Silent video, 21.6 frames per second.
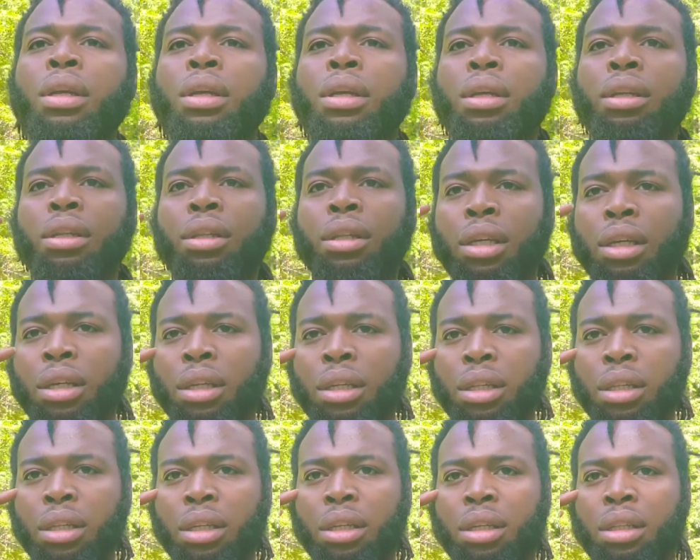
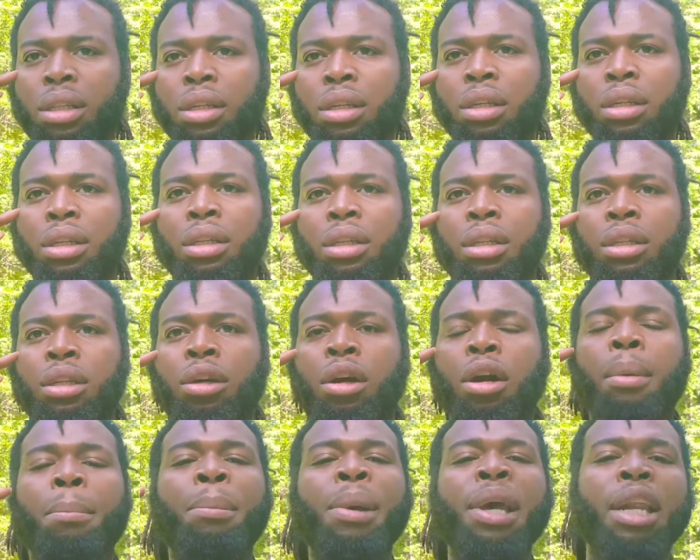the
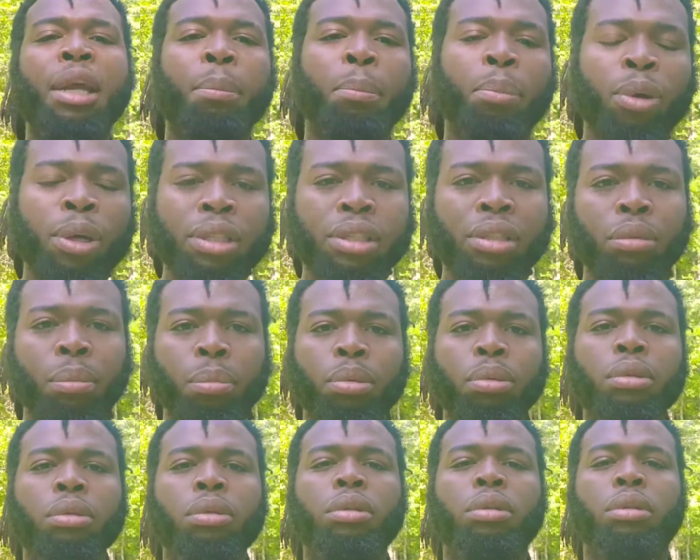hermetic
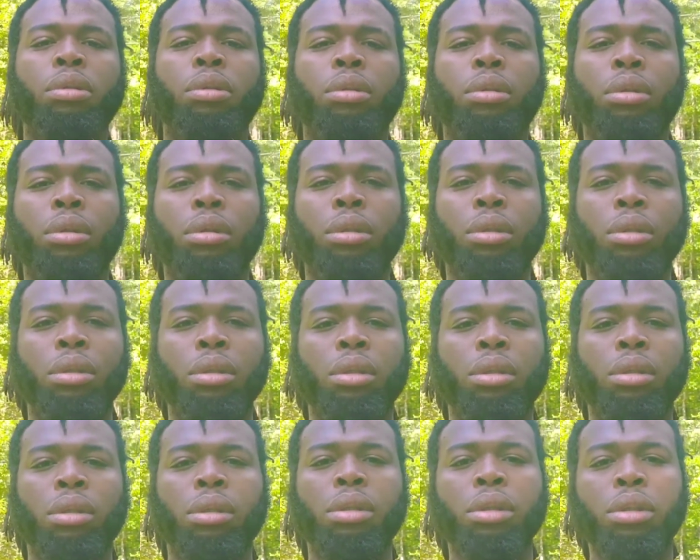principles,
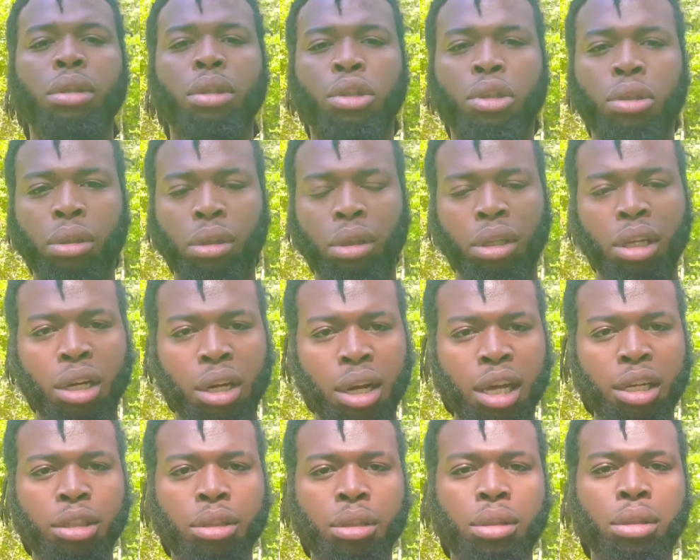the
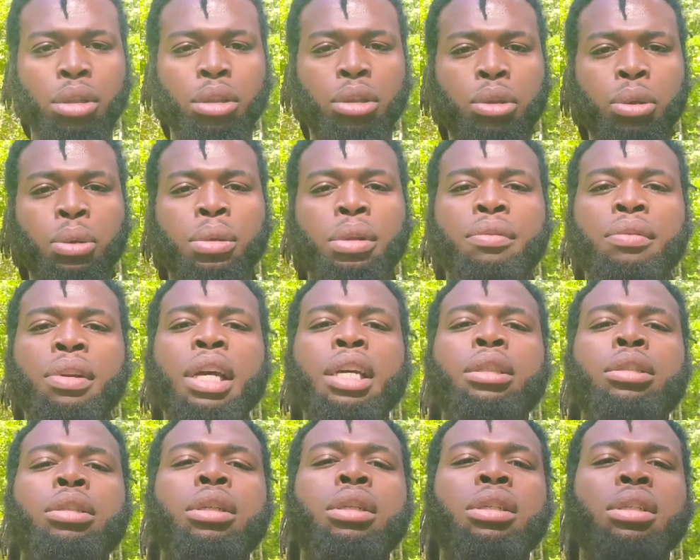truth of
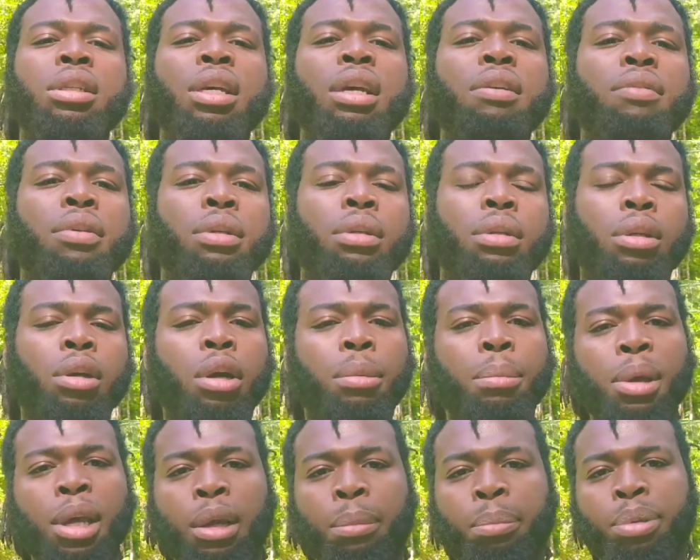nature is 7, the
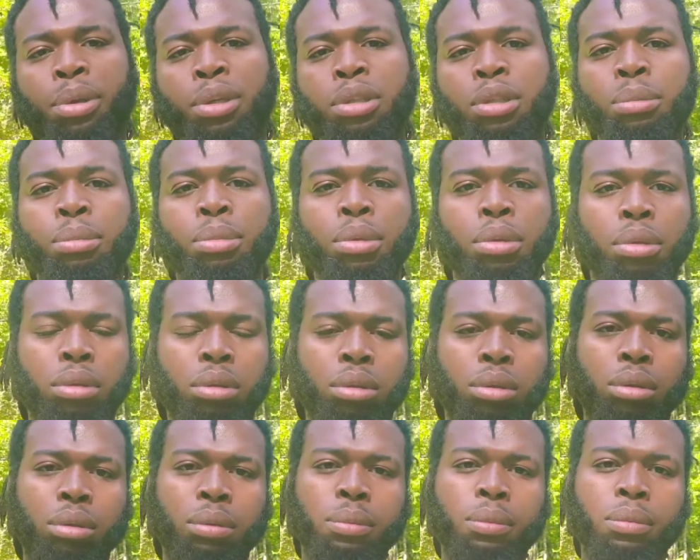hermetic principles.
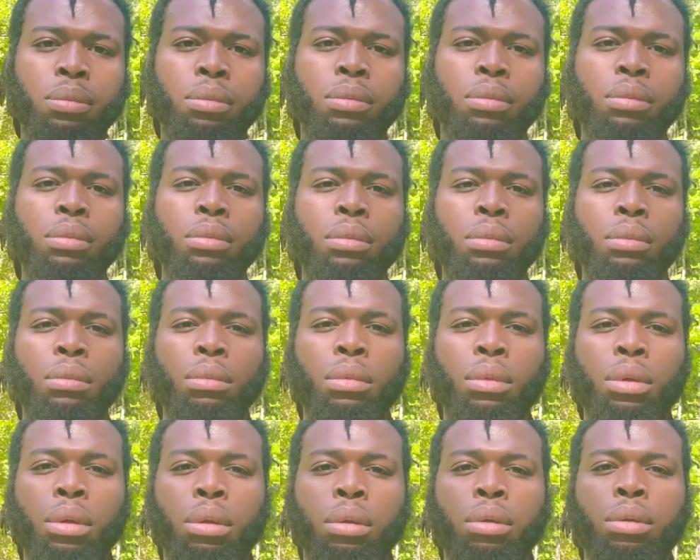
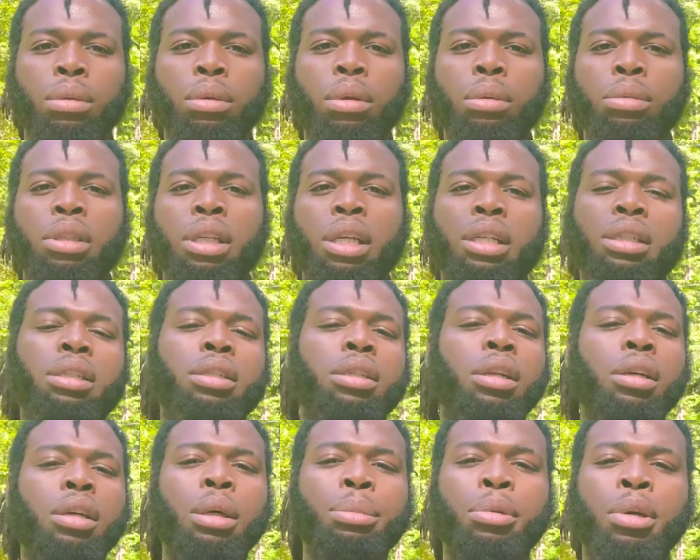You know what I'm saying? Just
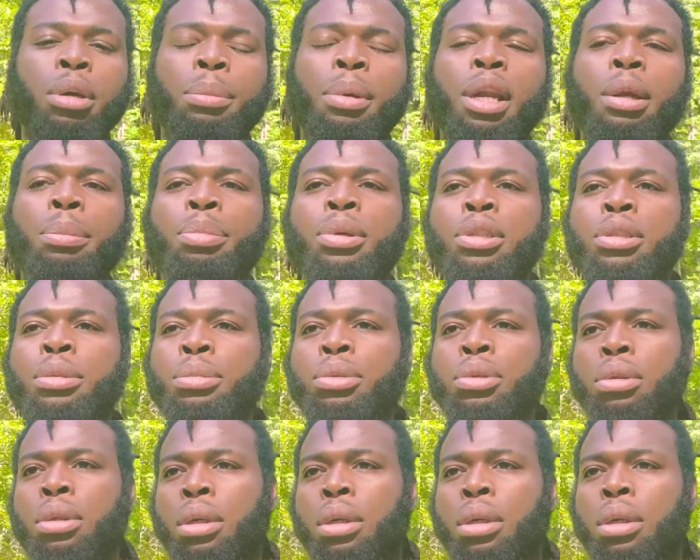look up the hermetic principles.